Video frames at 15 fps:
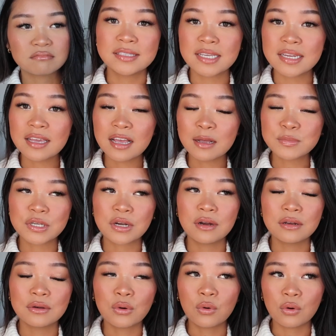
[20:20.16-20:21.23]
dating apps
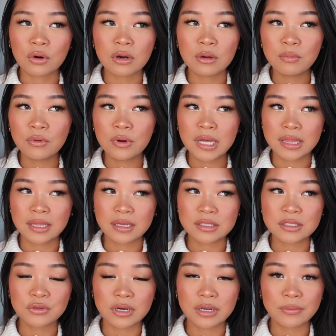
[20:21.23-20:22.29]
aren't horrible. I think
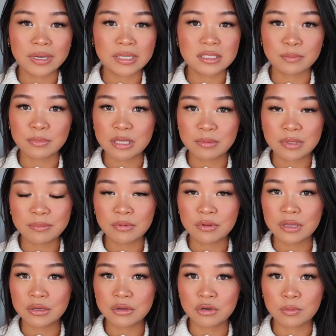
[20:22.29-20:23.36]
it's a great way to meet people
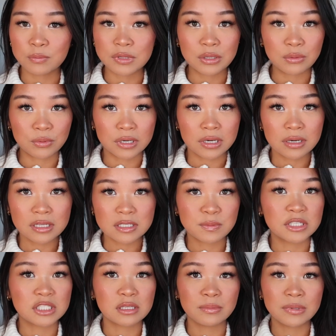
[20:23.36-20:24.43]
that you normally wouldn't,
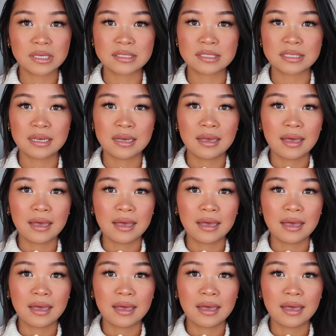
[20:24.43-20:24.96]
especially because